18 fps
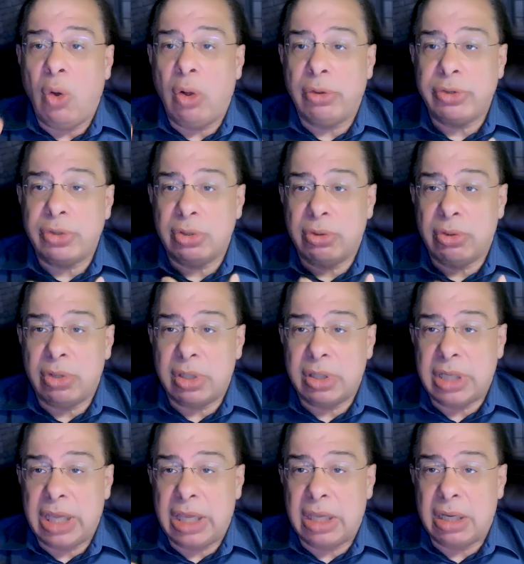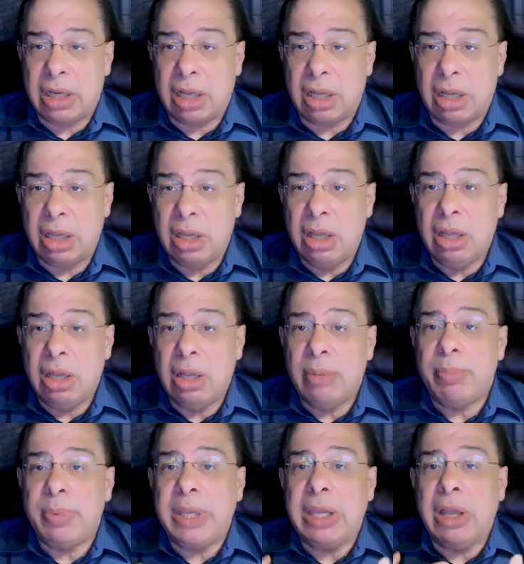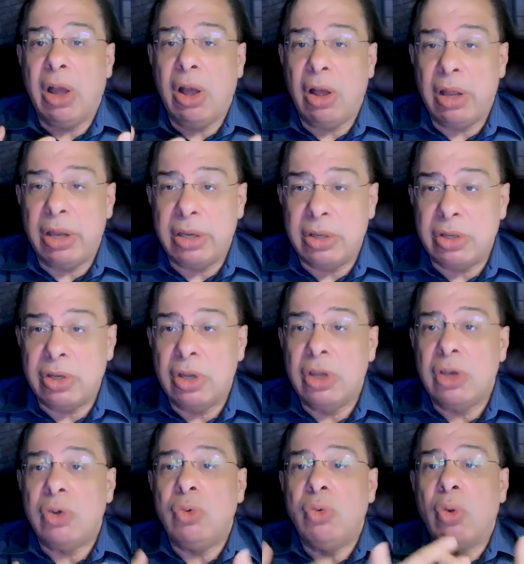alter the data beyond